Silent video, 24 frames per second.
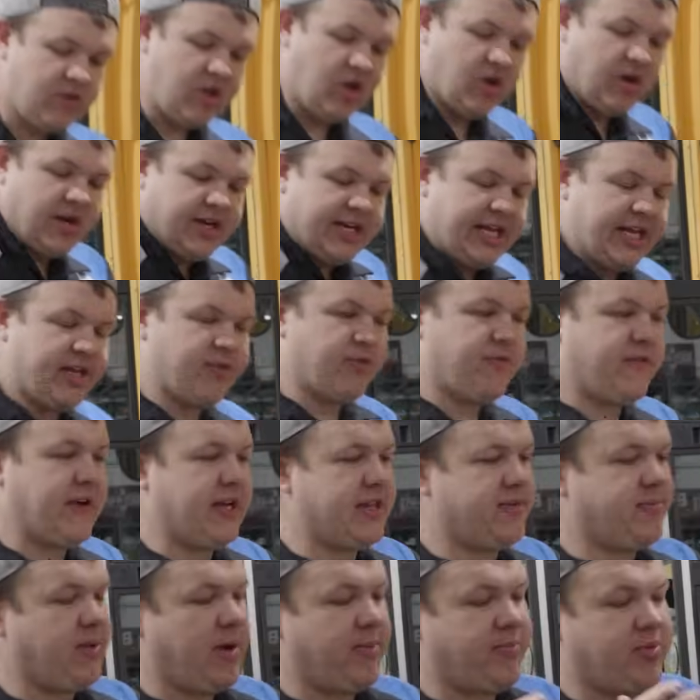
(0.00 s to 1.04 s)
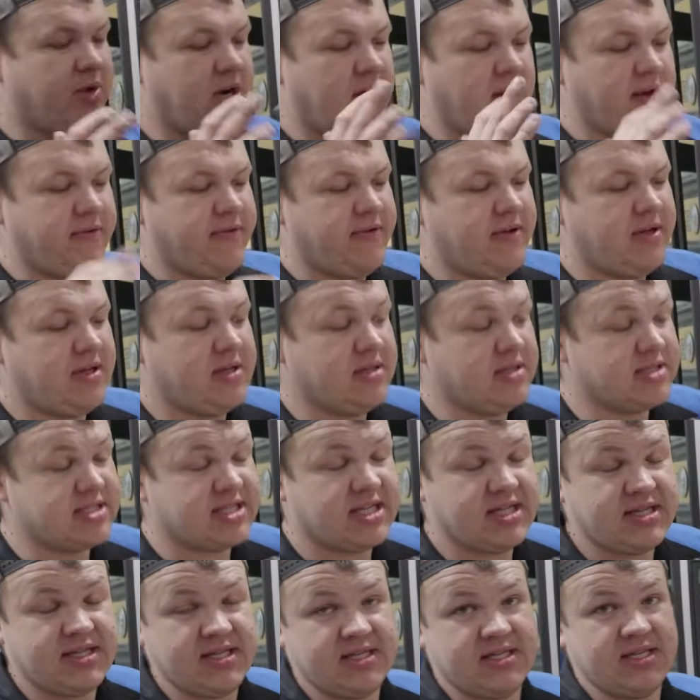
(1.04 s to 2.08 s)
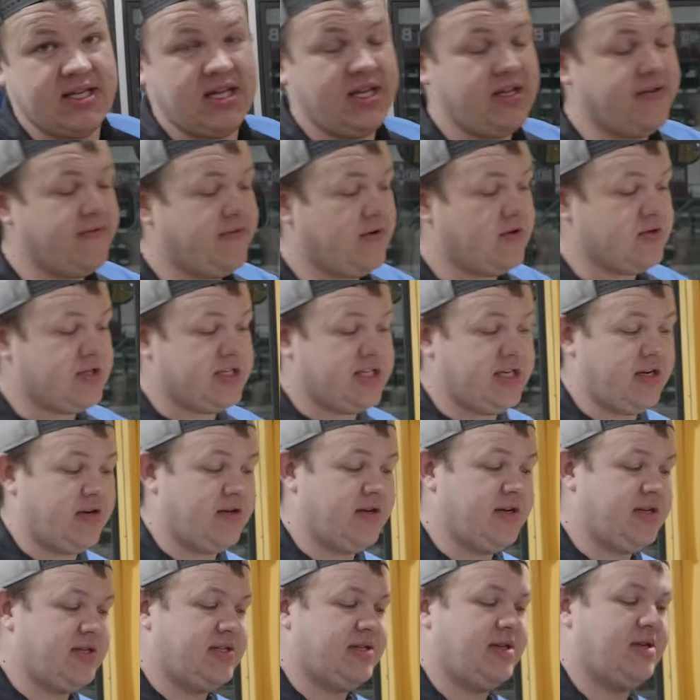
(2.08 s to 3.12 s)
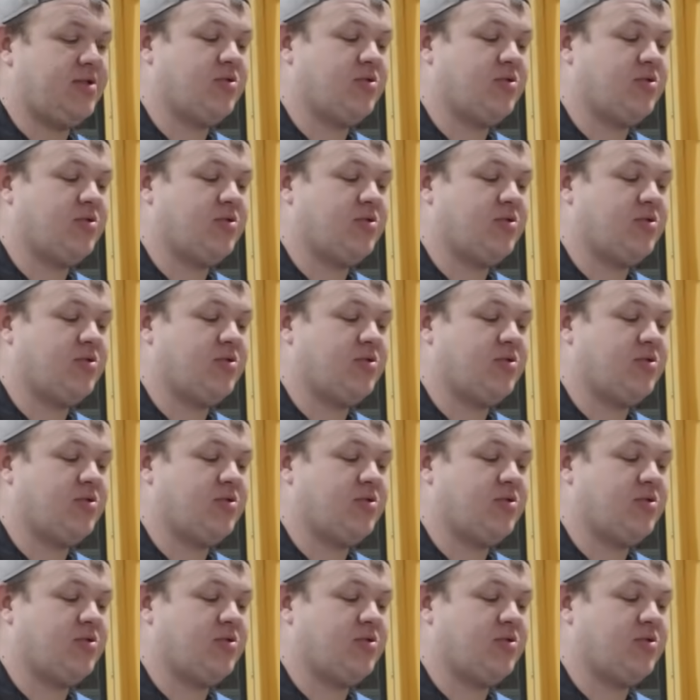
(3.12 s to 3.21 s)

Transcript: All right, now that we've got the bumper off, let's get this Evo Series